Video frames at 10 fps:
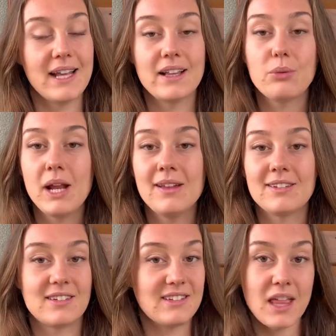And that weight
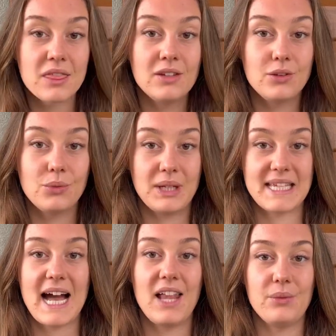loss has nothing to do
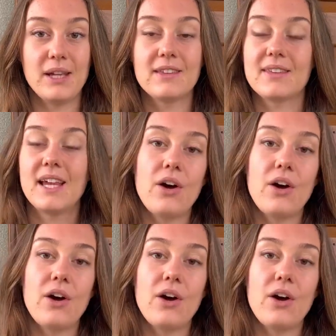with calories.